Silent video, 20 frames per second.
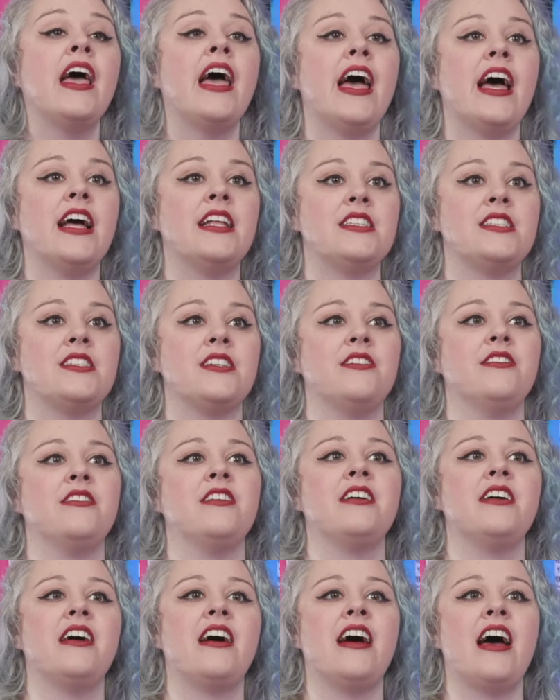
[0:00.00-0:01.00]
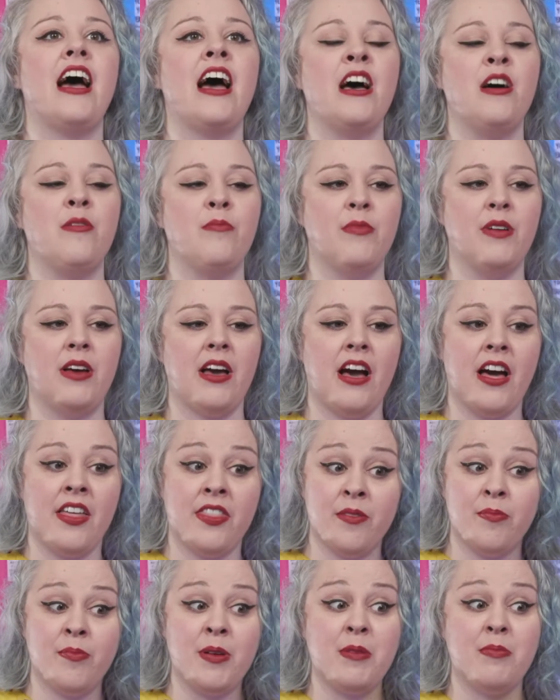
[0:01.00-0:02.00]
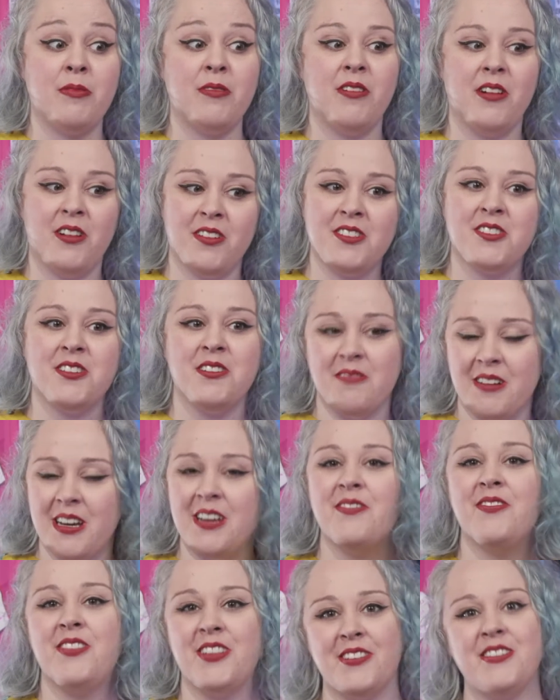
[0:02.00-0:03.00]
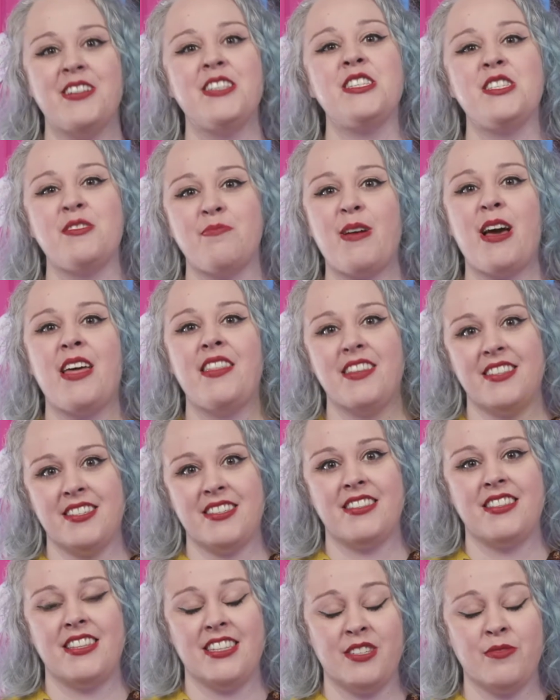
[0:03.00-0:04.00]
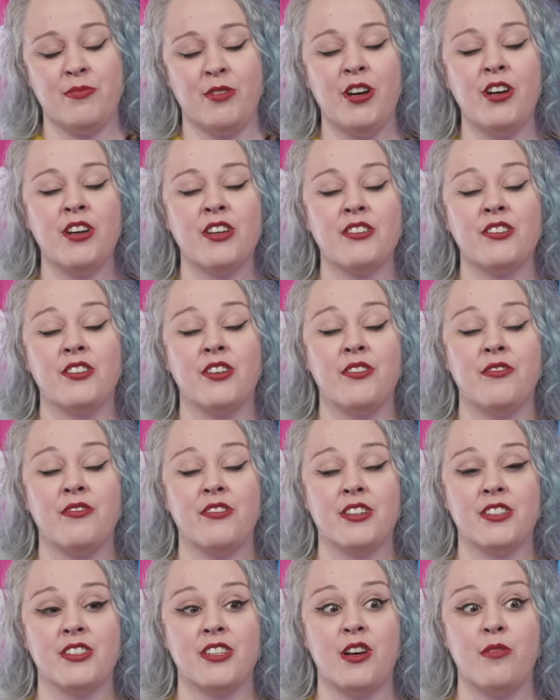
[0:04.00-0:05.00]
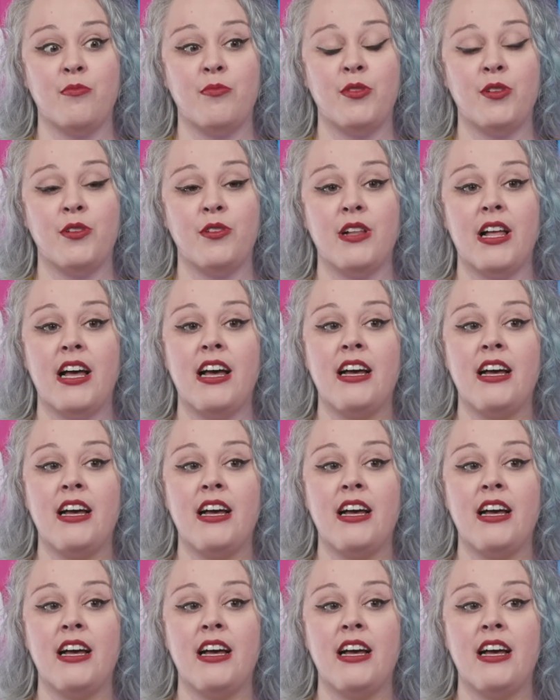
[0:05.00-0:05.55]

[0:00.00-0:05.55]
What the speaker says: And so other people also were influenced by this work. So, for example,